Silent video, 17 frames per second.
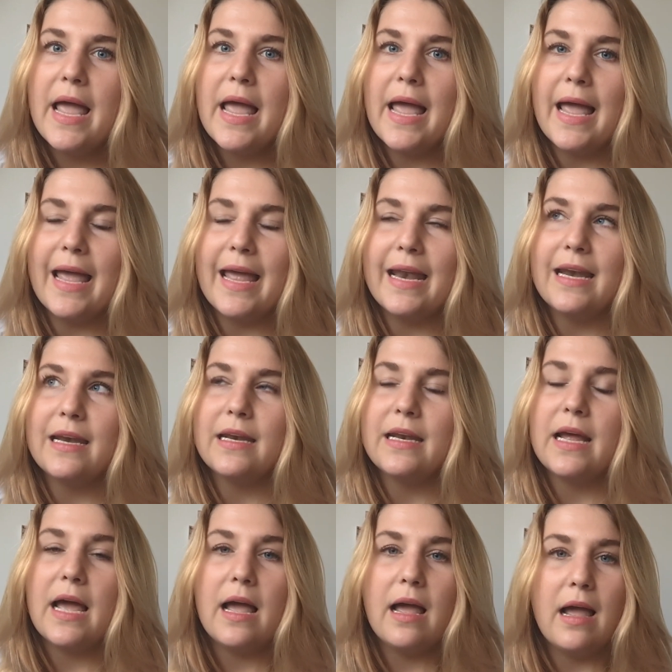And
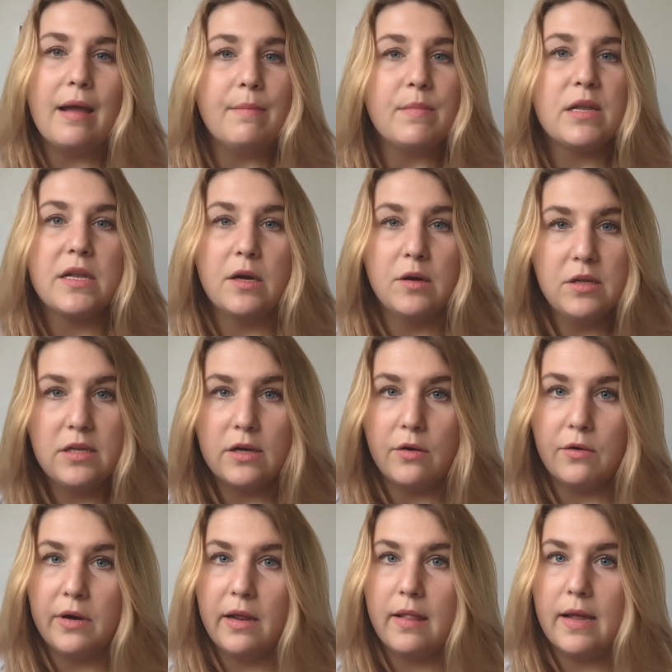I'm so
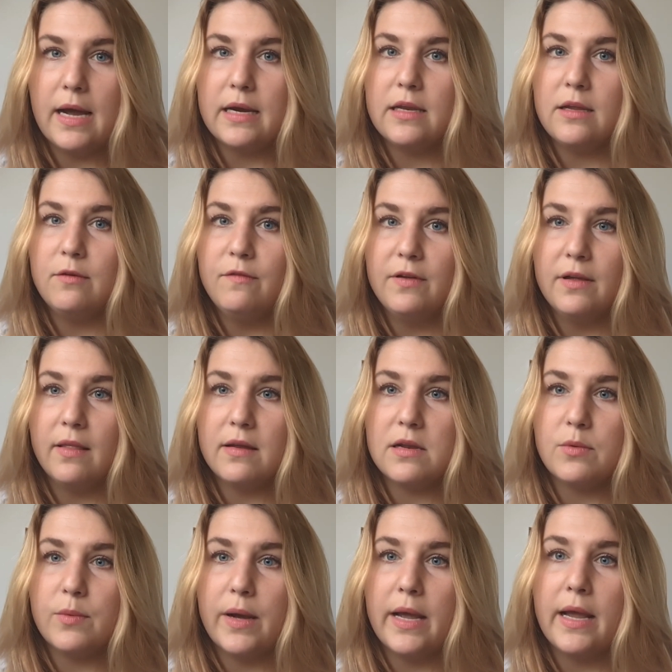sorry that you feel
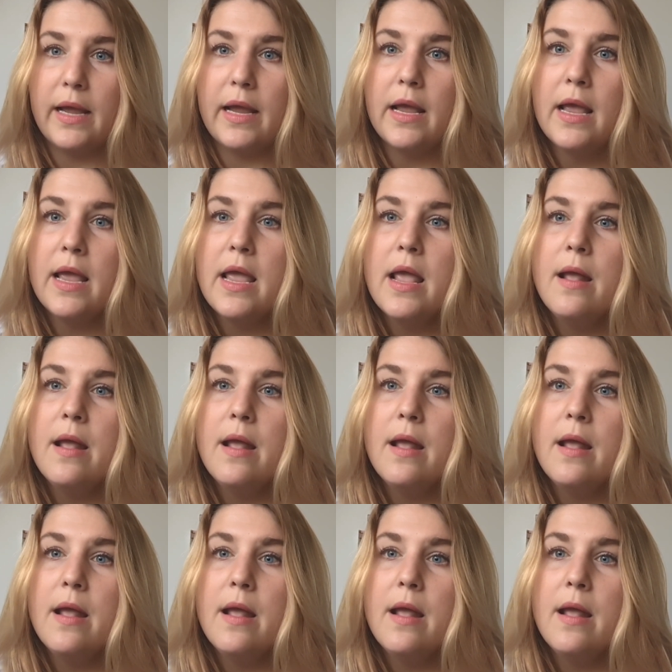this way.